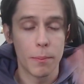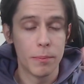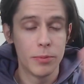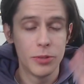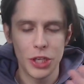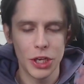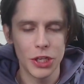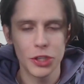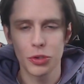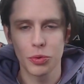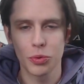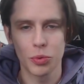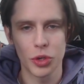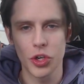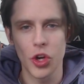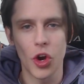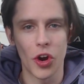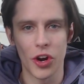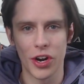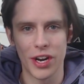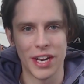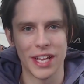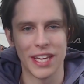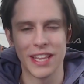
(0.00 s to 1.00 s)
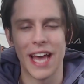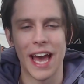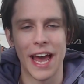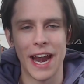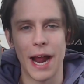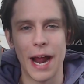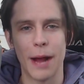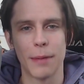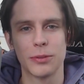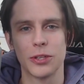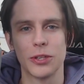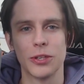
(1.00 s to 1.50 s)
Disregarding that
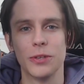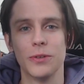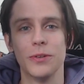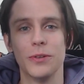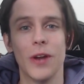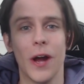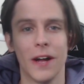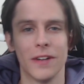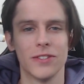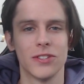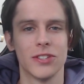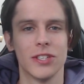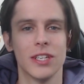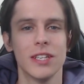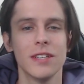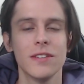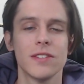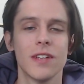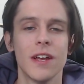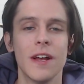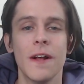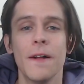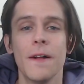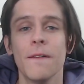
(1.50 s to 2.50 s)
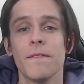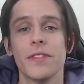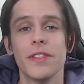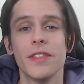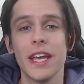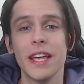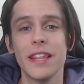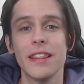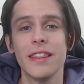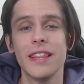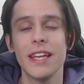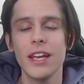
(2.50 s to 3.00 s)
absolute nonsense,
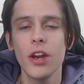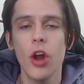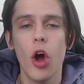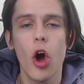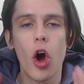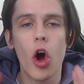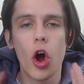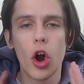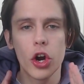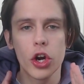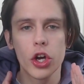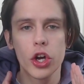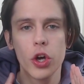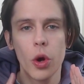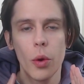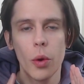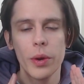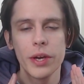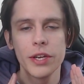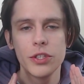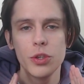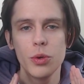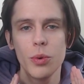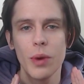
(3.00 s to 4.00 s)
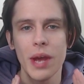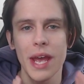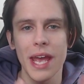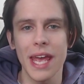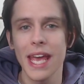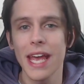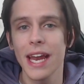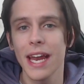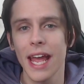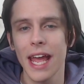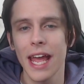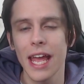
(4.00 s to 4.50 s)
they then are going to
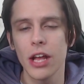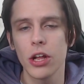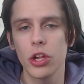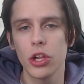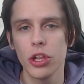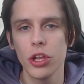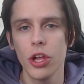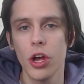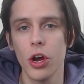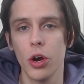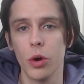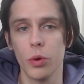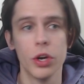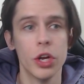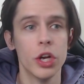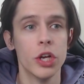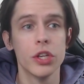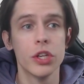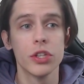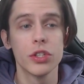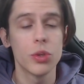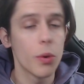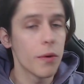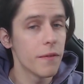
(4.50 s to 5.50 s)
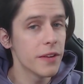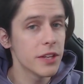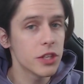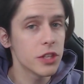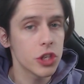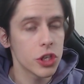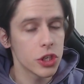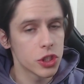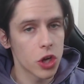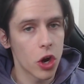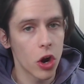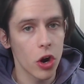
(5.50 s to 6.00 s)
hit a clone. So if it's
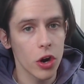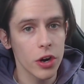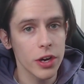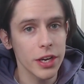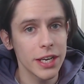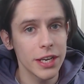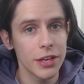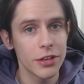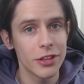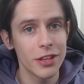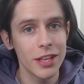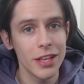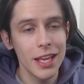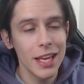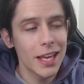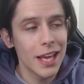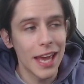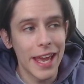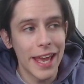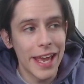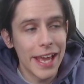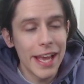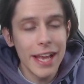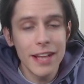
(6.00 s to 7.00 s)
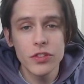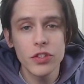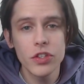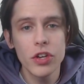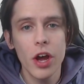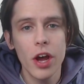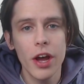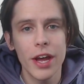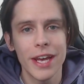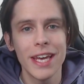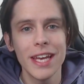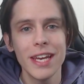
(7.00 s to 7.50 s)
a targeted thing, it's
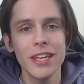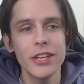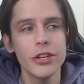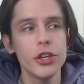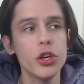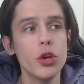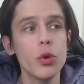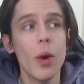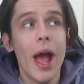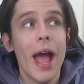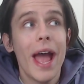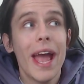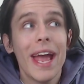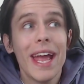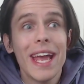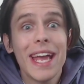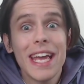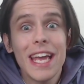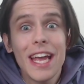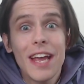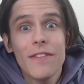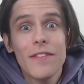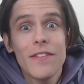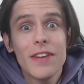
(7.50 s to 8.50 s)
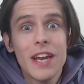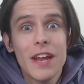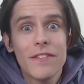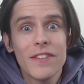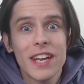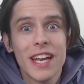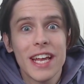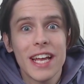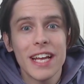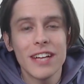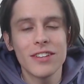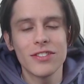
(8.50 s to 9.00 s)
not hitting you even if
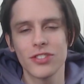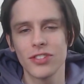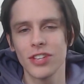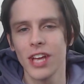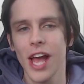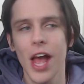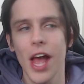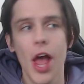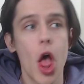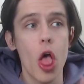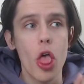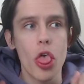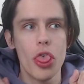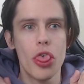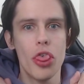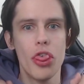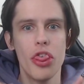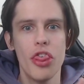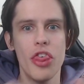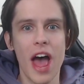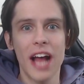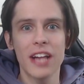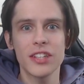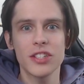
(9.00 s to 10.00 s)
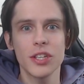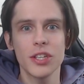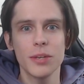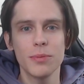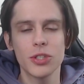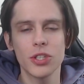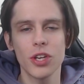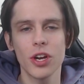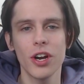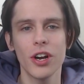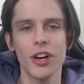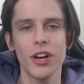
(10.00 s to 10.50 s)
it hits. That's
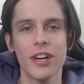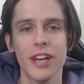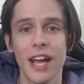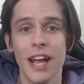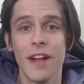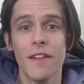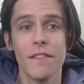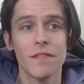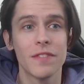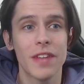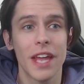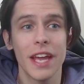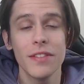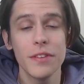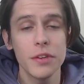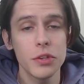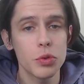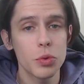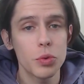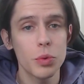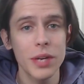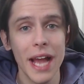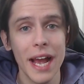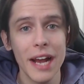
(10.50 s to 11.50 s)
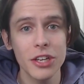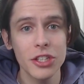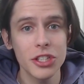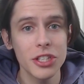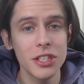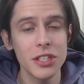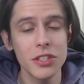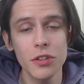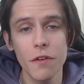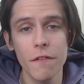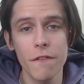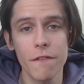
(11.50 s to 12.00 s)
absurd. And this reaction
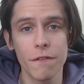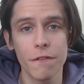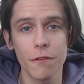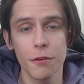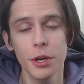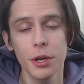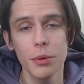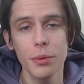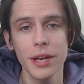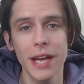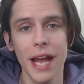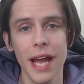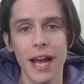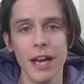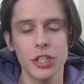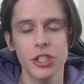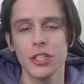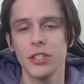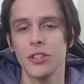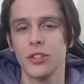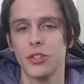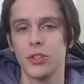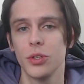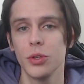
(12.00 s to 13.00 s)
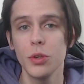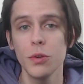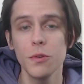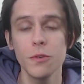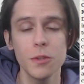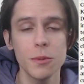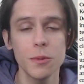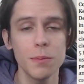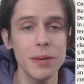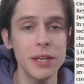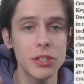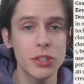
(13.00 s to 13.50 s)
is a free reaction. So you
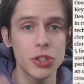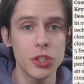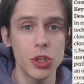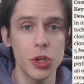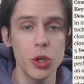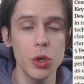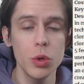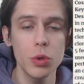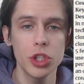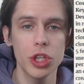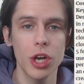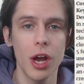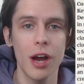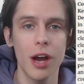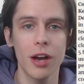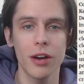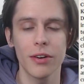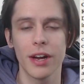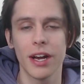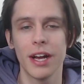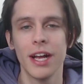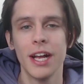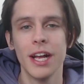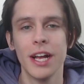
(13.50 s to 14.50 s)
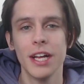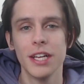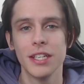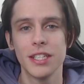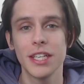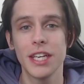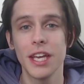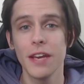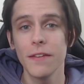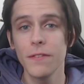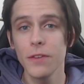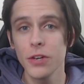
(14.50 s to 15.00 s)
spent 2 chakra to
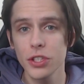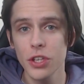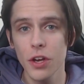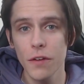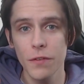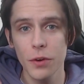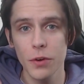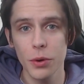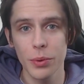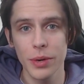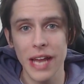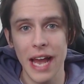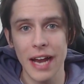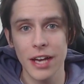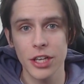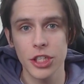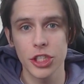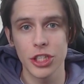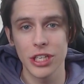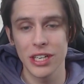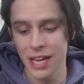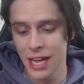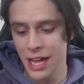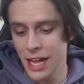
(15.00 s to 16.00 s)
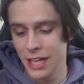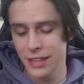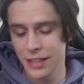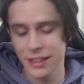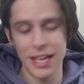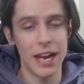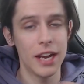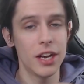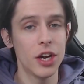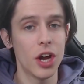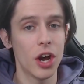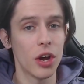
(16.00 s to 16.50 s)
give yourself a reaction
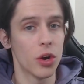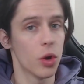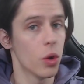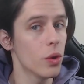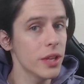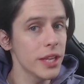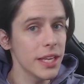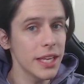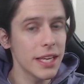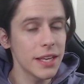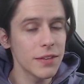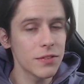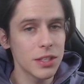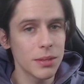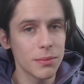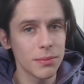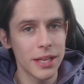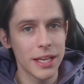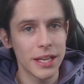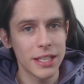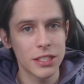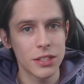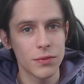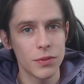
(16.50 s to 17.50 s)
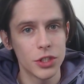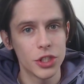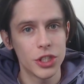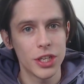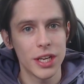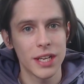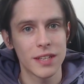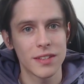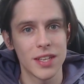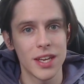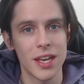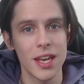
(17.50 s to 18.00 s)
that not only gives them less of a
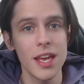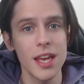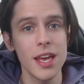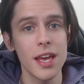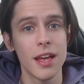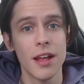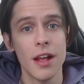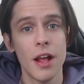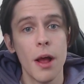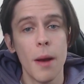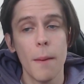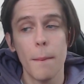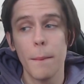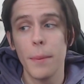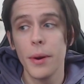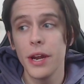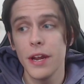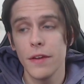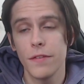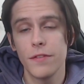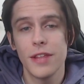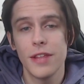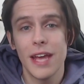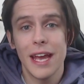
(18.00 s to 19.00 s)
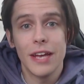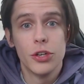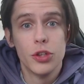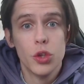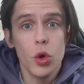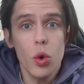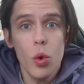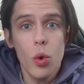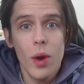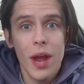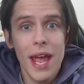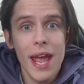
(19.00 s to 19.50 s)
chance to hit, but if they
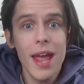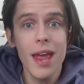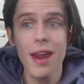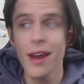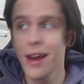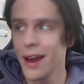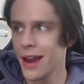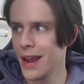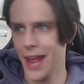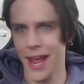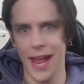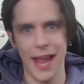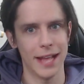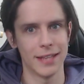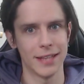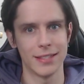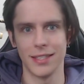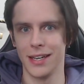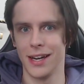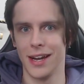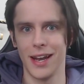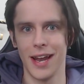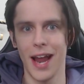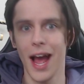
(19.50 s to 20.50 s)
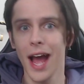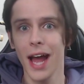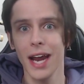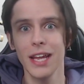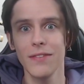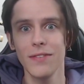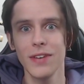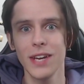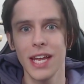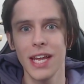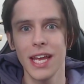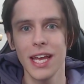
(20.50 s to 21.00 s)
do hit, it's not
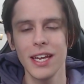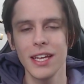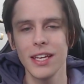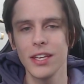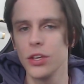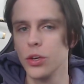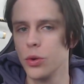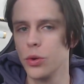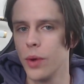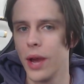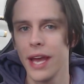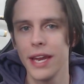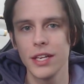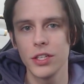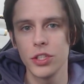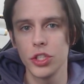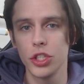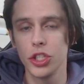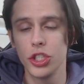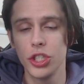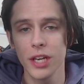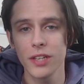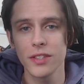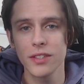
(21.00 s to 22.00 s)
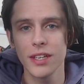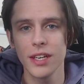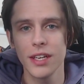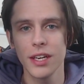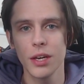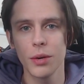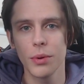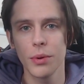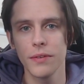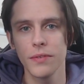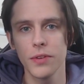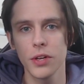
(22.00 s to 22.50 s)
even hitting you, and it's just
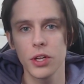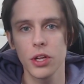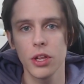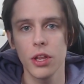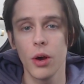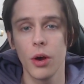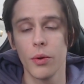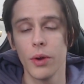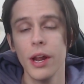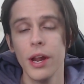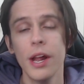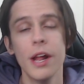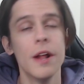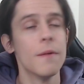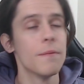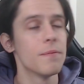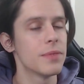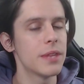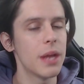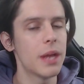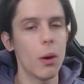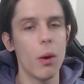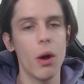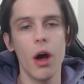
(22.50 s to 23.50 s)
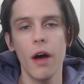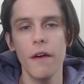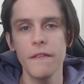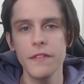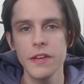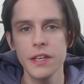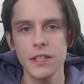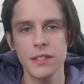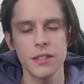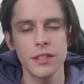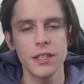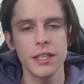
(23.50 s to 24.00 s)
getting rid of a clone. Now,
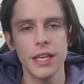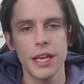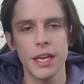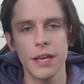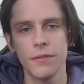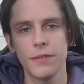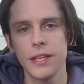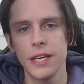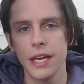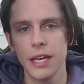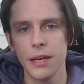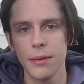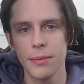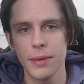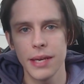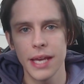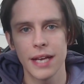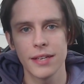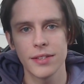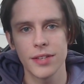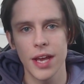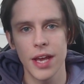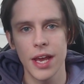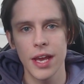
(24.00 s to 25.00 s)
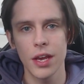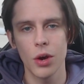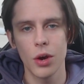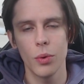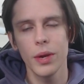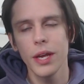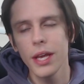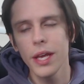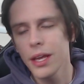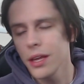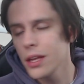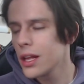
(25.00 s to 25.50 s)
obviously, if the enemy has
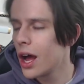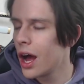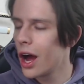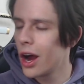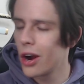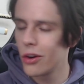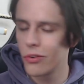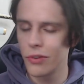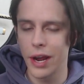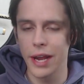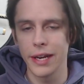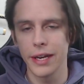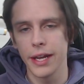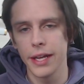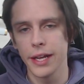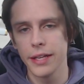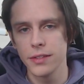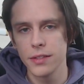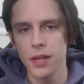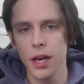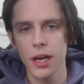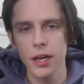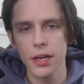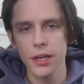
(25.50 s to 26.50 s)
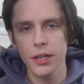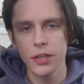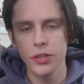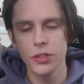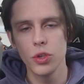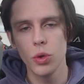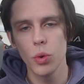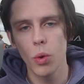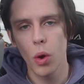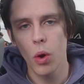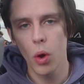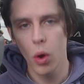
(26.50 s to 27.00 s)
AoE, all right, it's not going to
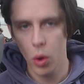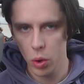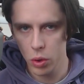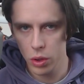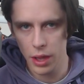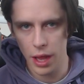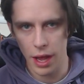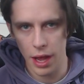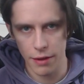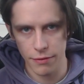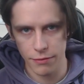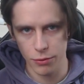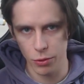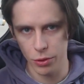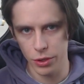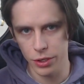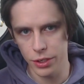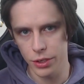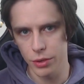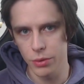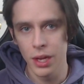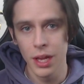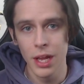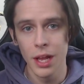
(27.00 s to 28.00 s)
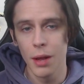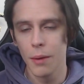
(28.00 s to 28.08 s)
do a whole lot for you.